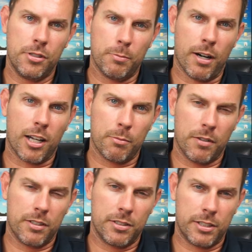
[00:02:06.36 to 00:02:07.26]
the bottom
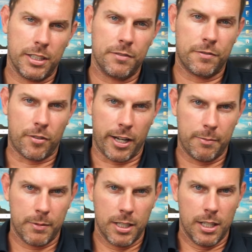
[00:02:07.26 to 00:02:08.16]
of the seat
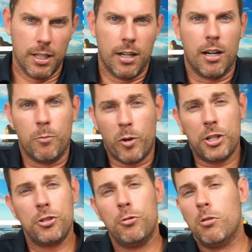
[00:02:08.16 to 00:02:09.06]
frame.
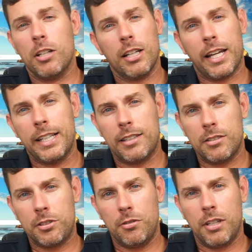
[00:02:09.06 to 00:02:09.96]
We do really like
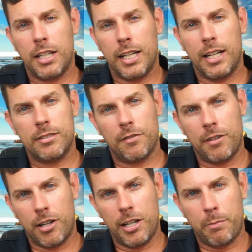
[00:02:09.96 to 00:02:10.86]
this unit. It is a
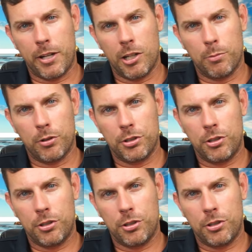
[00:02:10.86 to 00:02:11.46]
very dependable